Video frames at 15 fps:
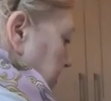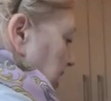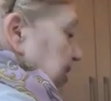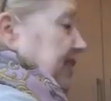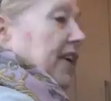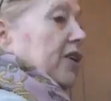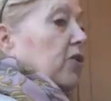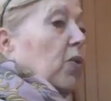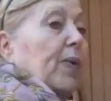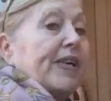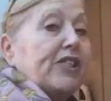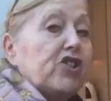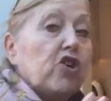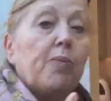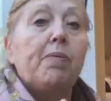I can always
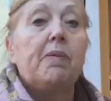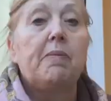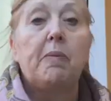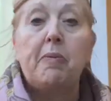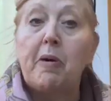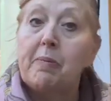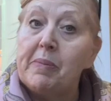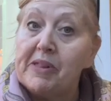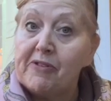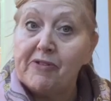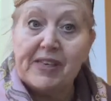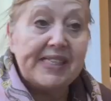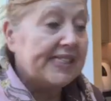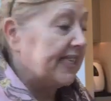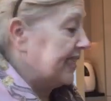chop them and pop them in the
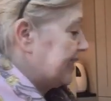freezer, you